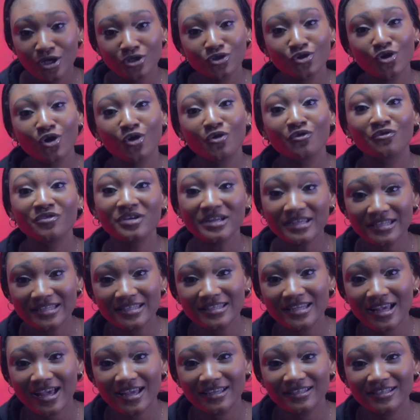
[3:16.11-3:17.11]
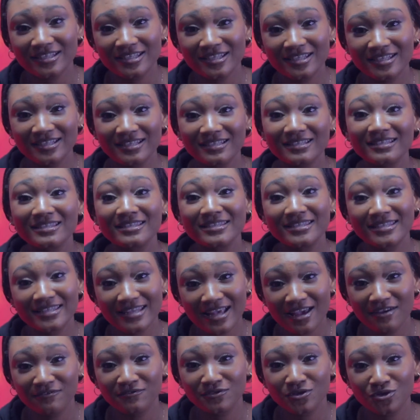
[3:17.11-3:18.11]
So research
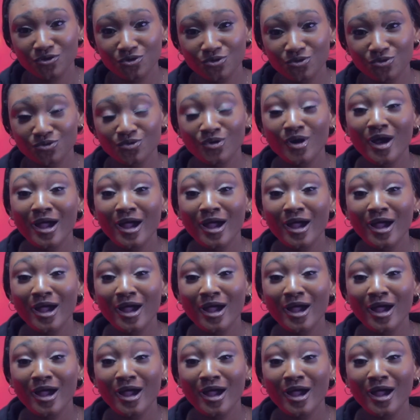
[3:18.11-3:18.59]
saves you